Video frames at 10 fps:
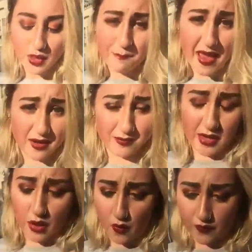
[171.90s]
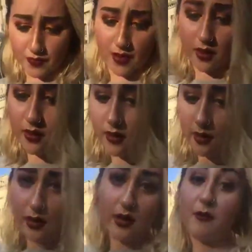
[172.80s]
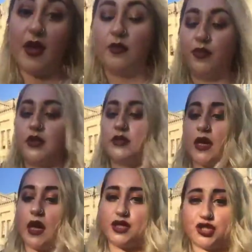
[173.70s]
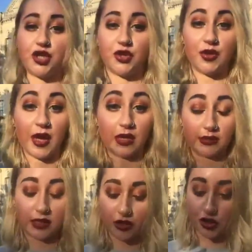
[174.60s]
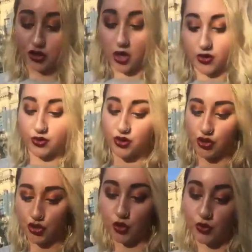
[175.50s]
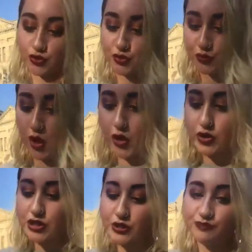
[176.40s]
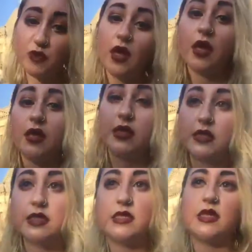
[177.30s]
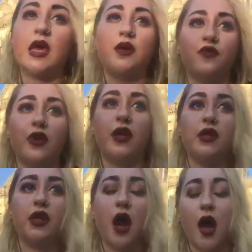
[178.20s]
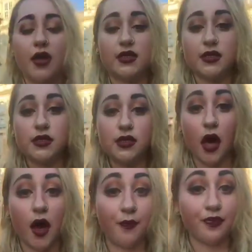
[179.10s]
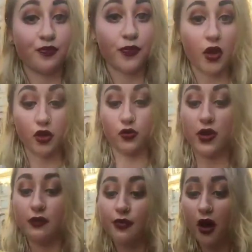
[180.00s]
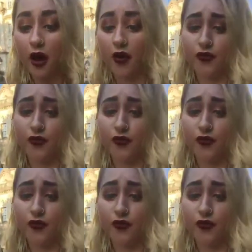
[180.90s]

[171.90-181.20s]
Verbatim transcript: main bit of the main building and show you Alexandra Gardens just across the road. This is a really nice um, green part